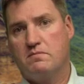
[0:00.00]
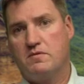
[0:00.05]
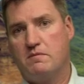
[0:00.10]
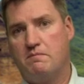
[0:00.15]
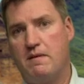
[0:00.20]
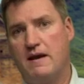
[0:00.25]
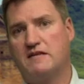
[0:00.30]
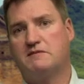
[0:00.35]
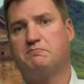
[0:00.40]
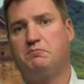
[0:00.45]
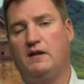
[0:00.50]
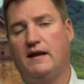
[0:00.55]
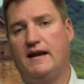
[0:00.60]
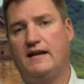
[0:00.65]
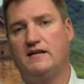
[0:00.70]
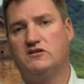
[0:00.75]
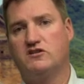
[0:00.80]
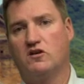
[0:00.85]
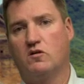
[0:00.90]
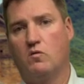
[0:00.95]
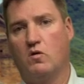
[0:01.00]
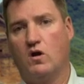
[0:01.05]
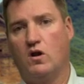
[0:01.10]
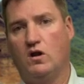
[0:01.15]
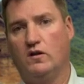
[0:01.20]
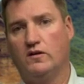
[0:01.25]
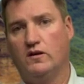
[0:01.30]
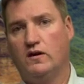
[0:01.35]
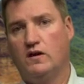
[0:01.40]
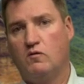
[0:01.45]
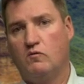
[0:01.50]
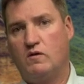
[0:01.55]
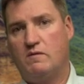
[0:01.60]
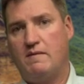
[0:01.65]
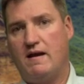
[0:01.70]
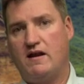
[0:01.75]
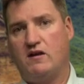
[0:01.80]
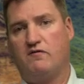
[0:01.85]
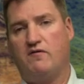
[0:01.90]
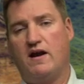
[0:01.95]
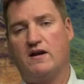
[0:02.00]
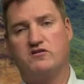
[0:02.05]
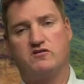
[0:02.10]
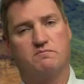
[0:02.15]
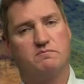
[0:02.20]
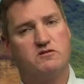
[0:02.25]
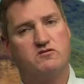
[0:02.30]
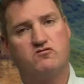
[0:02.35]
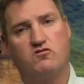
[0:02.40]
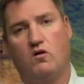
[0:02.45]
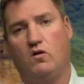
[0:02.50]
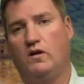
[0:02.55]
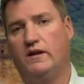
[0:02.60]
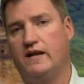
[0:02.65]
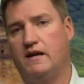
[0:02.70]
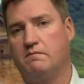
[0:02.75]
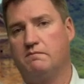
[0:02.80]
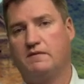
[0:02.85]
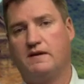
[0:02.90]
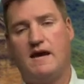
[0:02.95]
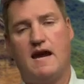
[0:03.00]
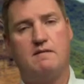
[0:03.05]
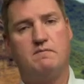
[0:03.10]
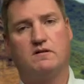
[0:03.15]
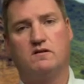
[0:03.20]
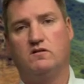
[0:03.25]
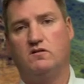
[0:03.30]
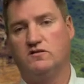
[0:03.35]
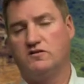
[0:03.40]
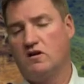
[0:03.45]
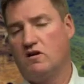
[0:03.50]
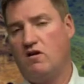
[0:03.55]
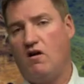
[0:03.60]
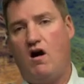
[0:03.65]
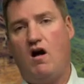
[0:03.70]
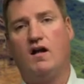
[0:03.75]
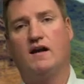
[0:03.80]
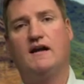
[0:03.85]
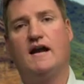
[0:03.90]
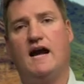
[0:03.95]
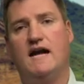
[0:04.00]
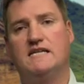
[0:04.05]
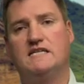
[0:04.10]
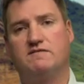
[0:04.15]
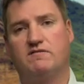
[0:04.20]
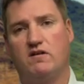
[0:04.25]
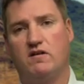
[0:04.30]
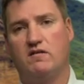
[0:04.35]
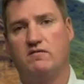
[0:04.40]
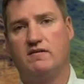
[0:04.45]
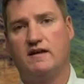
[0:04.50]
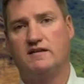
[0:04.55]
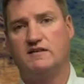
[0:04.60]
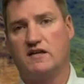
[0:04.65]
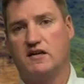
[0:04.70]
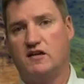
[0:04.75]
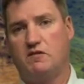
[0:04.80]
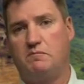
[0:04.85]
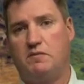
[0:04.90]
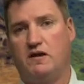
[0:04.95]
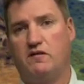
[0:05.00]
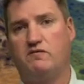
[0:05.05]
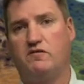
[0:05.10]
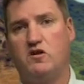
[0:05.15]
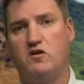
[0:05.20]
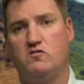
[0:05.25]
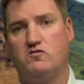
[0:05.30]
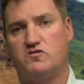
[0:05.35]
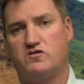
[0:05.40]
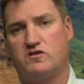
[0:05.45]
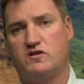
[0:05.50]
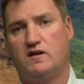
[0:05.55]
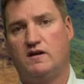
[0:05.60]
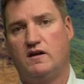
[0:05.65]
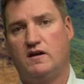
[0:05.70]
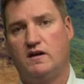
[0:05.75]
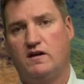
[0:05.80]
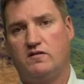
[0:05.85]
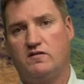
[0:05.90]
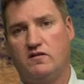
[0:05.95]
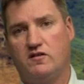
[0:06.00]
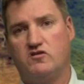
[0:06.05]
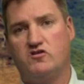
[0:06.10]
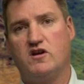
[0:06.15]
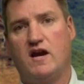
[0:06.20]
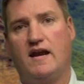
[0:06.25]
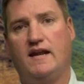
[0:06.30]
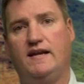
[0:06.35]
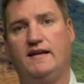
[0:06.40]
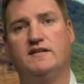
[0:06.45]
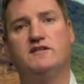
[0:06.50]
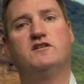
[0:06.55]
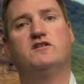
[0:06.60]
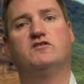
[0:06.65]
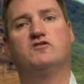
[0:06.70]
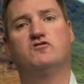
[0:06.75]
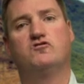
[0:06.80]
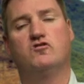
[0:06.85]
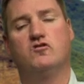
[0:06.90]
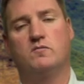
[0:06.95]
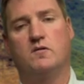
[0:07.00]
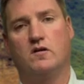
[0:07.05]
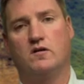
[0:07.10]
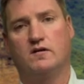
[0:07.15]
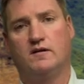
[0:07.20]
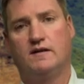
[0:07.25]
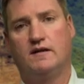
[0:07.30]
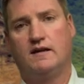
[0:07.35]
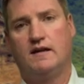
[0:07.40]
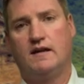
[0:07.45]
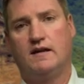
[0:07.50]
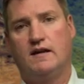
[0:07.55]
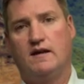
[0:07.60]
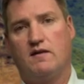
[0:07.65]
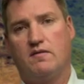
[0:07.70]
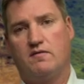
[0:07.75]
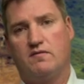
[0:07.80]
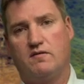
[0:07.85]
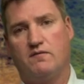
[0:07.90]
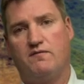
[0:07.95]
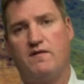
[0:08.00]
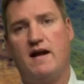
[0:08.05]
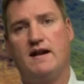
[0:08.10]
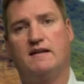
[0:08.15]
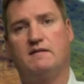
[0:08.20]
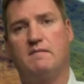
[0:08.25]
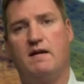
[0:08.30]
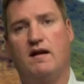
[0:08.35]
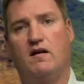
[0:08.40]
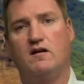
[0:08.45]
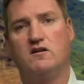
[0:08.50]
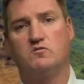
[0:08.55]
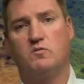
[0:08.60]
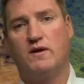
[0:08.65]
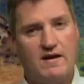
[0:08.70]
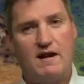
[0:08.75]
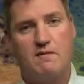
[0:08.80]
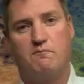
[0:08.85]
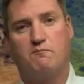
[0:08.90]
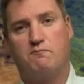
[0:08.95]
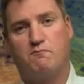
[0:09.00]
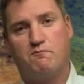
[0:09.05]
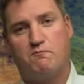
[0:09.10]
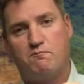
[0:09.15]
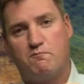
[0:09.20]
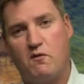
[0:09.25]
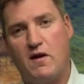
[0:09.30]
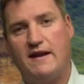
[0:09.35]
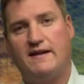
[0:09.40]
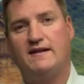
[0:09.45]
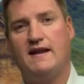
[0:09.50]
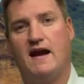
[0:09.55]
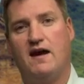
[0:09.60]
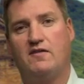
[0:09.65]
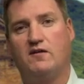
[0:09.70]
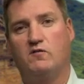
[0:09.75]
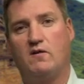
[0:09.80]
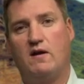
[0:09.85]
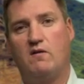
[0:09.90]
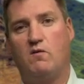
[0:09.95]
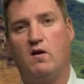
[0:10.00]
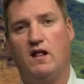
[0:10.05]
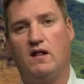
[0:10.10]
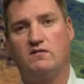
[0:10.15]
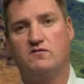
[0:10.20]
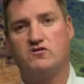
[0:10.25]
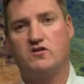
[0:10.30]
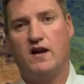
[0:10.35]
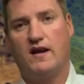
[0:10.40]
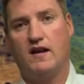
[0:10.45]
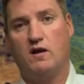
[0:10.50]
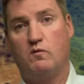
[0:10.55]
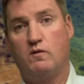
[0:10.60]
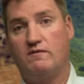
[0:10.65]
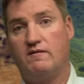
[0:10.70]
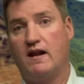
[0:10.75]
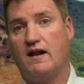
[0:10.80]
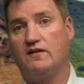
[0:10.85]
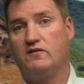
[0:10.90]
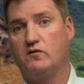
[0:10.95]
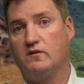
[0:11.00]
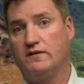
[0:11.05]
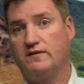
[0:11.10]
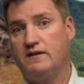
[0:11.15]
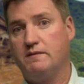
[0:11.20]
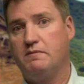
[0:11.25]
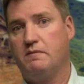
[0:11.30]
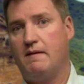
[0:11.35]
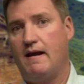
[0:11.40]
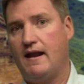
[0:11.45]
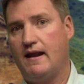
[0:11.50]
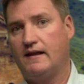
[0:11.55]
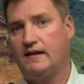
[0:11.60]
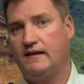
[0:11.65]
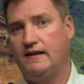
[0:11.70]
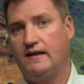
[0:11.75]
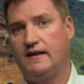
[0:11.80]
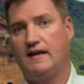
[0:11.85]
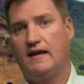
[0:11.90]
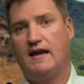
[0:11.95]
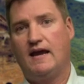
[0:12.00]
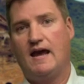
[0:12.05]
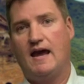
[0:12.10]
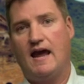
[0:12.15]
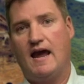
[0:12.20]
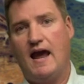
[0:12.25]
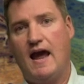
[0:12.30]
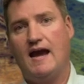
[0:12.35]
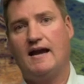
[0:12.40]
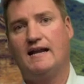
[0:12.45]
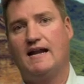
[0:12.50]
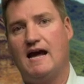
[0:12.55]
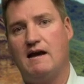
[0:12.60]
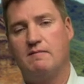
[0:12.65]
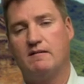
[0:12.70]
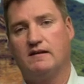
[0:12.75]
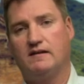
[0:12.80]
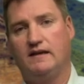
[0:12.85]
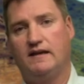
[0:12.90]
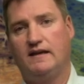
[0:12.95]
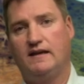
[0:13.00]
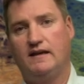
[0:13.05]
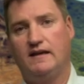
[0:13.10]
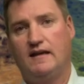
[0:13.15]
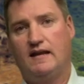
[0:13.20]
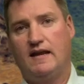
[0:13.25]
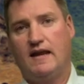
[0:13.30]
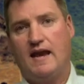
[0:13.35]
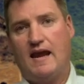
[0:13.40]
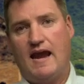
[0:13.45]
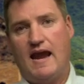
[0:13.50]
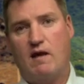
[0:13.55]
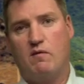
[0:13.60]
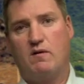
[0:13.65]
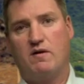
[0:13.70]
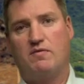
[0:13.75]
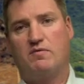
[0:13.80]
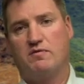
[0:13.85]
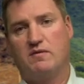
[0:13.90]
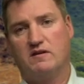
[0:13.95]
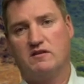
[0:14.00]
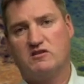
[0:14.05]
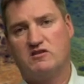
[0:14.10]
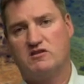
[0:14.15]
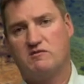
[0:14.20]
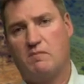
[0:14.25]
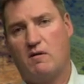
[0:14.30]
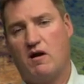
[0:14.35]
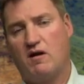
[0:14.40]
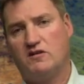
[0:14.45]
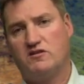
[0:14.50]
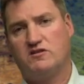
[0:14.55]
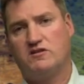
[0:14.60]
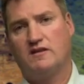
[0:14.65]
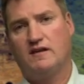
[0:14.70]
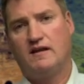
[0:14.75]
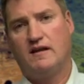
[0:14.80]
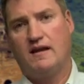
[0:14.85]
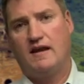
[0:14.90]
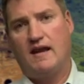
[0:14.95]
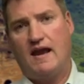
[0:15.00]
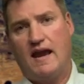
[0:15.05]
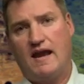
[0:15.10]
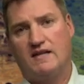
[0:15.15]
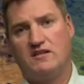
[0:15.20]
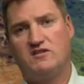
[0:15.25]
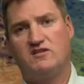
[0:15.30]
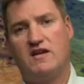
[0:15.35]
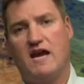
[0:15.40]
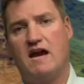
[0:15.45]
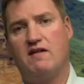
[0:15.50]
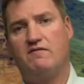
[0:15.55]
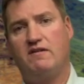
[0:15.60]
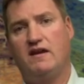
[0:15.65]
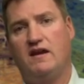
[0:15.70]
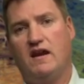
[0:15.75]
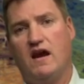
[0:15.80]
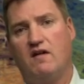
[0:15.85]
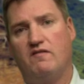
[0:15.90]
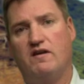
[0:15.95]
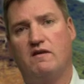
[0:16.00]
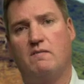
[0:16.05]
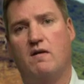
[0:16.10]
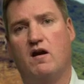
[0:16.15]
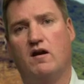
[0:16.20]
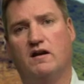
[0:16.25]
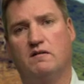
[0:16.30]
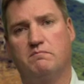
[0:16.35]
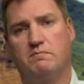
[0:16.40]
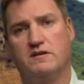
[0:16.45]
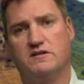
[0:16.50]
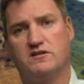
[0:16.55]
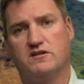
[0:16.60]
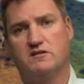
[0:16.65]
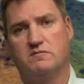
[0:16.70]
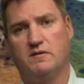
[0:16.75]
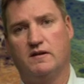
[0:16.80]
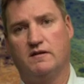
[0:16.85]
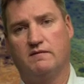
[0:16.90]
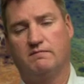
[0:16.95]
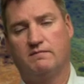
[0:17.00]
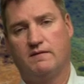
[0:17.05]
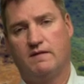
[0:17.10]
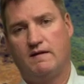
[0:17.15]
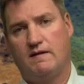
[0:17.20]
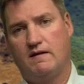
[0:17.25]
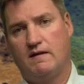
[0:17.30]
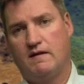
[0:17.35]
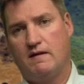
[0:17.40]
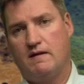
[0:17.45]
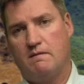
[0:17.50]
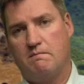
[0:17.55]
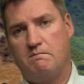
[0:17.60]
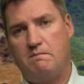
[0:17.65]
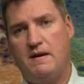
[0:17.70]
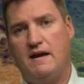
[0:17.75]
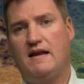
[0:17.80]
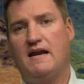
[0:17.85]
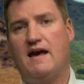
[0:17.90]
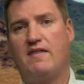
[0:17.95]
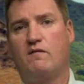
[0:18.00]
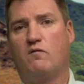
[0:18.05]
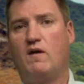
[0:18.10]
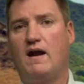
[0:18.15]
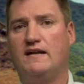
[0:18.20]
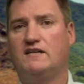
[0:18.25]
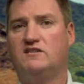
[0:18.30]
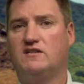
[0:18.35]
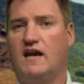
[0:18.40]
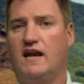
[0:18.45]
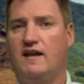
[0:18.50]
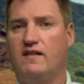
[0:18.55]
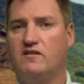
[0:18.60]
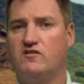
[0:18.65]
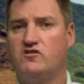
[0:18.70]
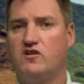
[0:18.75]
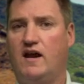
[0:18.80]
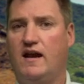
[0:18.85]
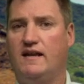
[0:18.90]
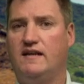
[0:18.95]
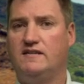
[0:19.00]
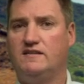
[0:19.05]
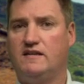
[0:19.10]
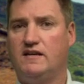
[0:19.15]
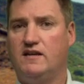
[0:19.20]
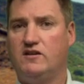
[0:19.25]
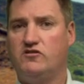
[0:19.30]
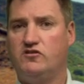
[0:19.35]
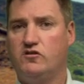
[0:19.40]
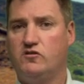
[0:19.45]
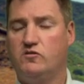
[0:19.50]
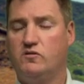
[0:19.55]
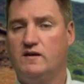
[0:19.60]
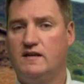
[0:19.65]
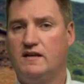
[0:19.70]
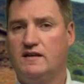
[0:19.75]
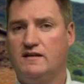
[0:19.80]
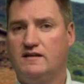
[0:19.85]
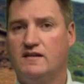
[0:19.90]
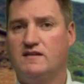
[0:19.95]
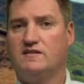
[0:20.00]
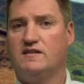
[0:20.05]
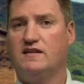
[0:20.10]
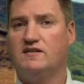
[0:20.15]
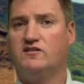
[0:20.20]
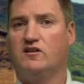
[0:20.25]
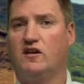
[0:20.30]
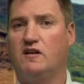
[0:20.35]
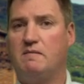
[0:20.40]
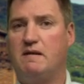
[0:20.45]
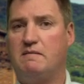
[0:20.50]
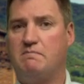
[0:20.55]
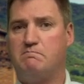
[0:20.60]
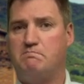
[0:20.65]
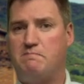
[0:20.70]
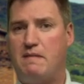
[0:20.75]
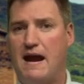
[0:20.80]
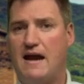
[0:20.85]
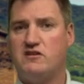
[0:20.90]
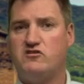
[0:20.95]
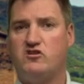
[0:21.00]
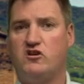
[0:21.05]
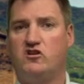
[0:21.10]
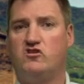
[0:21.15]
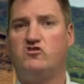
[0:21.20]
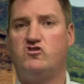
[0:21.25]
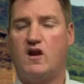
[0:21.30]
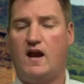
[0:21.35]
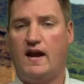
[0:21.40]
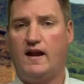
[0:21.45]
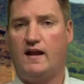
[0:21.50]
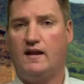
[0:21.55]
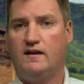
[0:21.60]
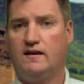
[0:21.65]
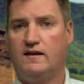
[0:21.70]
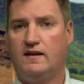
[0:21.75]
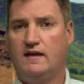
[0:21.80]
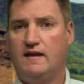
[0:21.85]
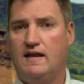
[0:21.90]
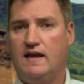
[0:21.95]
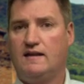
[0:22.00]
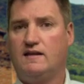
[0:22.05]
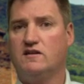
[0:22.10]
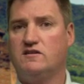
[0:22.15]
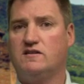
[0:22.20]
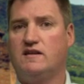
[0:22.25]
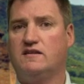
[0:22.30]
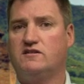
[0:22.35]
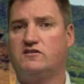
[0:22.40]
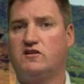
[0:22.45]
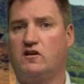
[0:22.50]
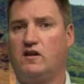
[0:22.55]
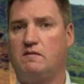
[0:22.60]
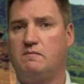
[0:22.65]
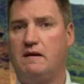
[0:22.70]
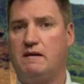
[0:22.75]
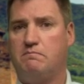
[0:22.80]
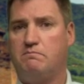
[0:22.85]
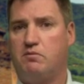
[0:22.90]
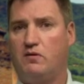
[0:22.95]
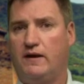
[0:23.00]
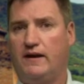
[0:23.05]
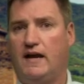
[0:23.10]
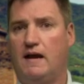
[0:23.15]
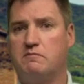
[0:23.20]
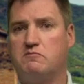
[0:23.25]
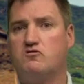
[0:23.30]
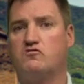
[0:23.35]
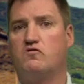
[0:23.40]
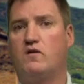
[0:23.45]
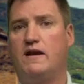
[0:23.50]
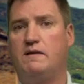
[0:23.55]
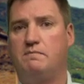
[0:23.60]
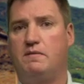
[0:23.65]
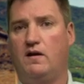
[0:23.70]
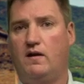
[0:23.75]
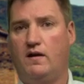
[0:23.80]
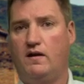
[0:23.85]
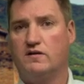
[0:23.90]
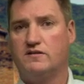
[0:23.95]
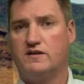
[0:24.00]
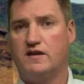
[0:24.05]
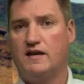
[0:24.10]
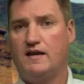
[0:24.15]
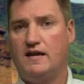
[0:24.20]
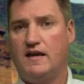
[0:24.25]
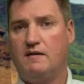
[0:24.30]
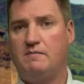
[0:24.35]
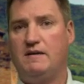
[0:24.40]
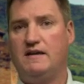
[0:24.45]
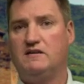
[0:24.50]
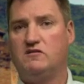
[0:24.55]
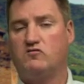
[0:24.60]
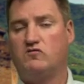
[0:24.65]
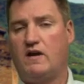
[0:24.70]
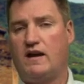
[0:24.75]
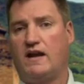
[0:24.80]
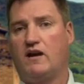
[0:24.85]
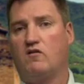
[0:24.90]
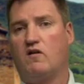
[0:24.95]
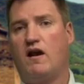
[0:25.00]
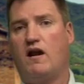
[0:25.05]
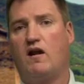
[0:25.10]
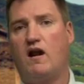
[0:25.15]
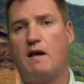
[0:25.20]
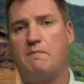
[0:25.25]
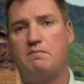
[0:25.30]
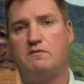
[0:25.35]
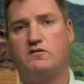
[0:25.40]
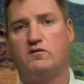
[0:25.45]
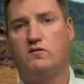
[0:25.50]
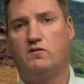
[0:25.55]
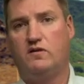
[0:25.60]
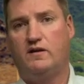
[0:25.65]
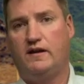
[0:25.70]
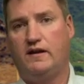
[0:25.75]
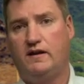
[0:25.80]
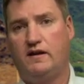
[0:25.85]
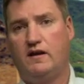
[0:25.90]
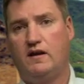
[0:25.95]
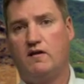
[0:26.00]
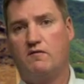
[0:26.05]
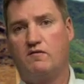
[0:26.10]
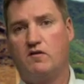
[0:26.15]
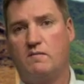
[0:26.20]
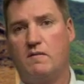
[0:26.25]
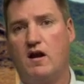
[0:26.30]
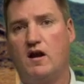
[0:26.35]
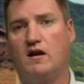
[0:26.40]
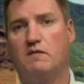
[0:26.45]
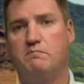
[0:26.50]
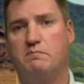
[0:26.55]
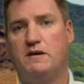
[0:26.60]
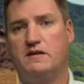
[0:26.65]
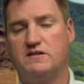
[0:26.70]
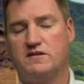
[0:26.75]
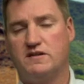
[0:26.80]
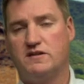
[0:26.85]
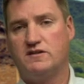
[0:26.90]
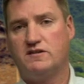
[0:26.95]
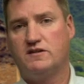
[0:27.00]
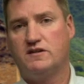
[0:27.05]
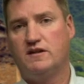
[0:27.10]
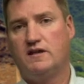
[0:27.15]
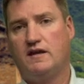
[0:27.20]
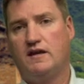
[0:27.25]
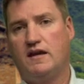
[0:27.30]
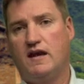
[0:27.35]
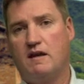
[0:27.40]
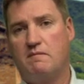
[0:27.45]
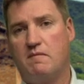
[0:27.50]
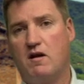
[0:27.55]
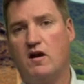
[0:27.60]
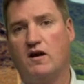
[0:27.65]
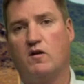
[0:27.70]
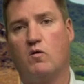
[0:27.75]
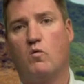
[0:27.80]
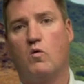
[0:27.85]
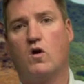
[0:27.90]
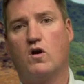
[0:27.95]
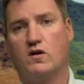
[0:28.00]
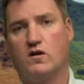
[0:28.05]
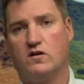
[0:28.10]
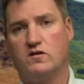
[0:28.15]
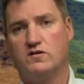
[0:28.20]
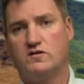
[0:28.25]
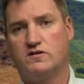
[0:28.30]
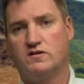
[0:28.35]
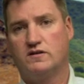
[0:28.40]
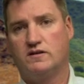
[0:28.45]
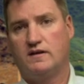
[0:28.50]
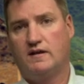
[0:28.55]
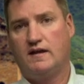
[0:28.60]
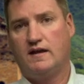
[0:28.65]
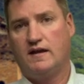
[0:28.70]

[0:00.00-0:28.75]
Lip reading: the best planes in the world. We manufacture petroleum, chemicals, all kinds of other things that could be of use to the Chinese consumer. The fact of the matter is, we've got to break down the Great Wall of China. We've got to do it diplomatically, economically, and with the smarts and savvy of the American businessman. Being on the right side of the Chinese issue doesn't necessarily mean bashing China. It doesn't necessarily mean putting up trade barriers. It means creating greater opportunity for American business, American workers,